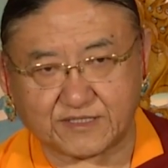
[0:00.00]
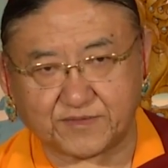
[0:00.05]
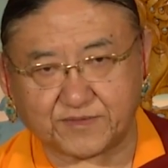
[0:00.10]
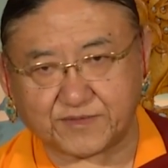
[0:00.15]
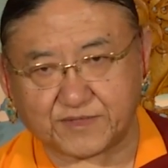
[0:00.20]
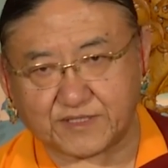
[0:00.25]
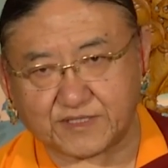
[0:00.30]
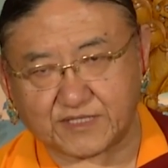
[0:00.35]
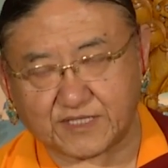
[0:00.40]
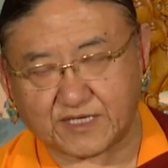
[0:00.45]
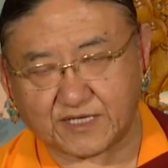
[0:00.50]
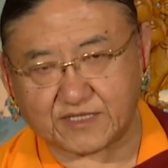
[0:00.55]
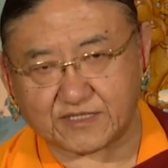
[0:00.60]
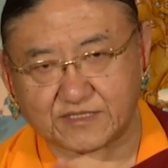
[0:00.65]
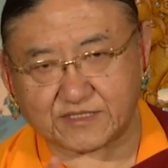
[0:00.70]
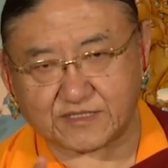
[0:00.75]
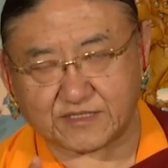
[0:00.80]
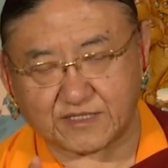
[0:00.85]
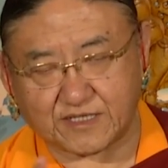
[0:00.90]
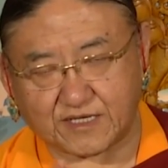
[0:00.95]
different
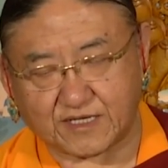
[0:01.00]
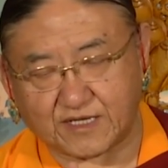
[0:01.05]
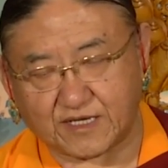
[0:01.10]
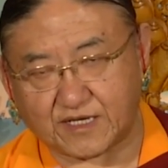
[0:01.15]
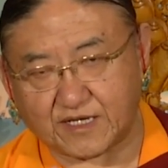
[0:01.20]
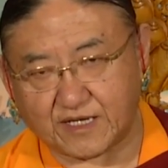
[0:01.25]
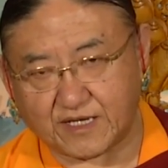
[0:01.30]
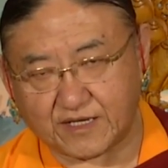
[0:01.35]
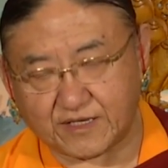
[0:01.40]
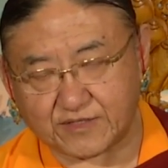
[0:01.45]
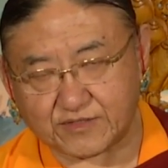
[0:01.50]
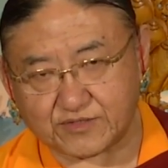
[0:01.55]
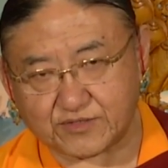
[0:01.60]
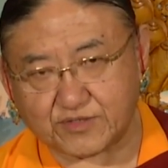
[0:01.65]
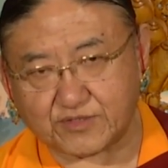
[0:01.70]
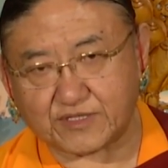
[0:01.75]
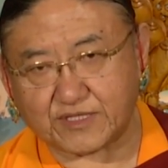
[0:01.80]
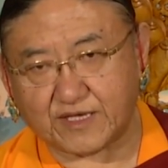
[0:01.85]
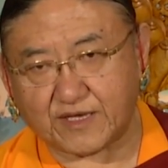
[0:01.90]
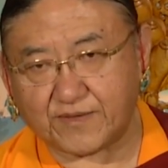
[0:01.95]
things.
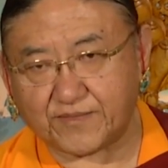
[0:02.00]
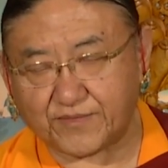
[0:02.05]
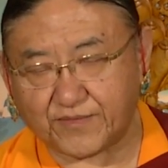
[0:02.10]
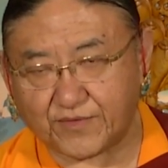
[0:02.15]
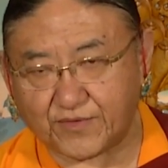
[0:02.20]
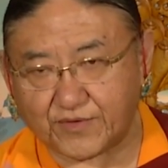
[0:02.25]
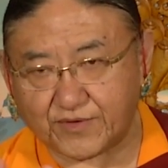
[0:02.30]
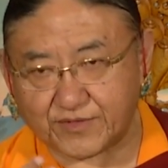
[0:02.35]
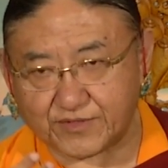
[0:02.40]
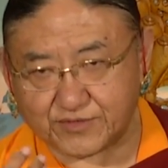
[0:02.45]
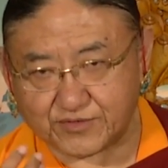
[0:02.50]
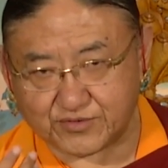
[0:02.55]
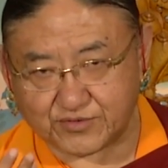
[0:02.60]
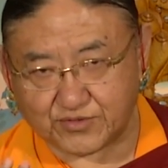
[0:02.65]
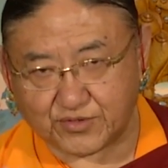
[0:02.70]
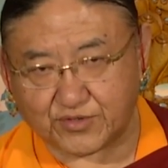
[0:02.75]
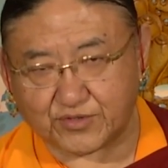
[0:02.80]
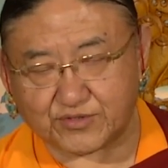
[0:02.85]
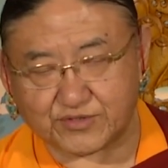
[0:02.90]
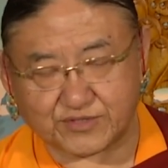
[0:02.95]
So therefore, it
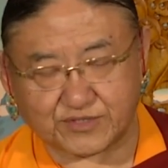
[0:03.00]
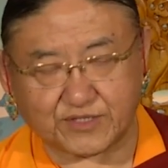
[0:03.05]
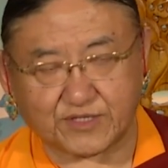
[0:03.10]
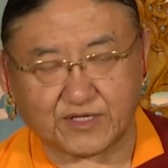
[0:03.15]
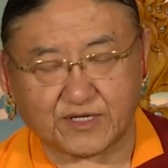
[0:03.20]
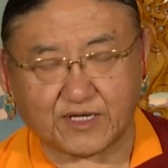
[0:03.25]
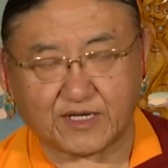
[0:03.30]
shows.